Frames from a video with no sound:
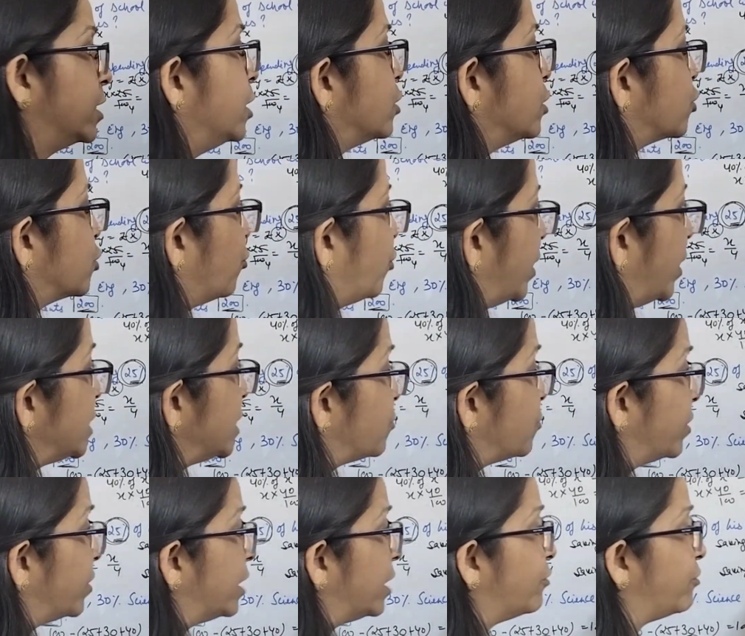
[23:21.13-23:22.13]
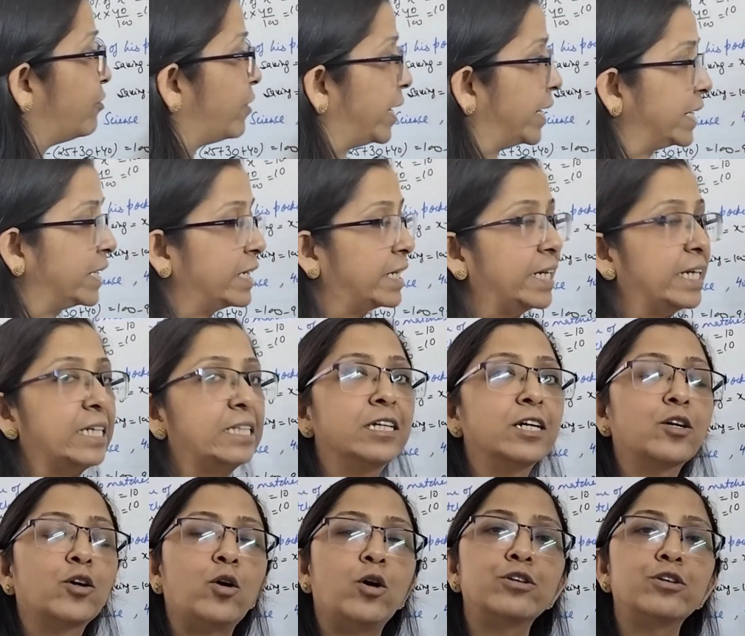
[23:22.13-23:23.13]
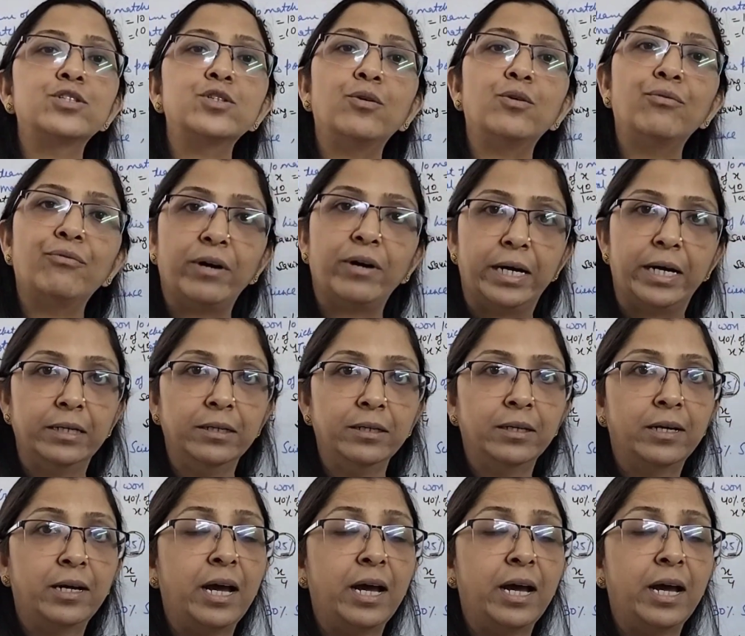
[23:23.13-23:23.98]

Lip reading: So once we are finding the cost of 1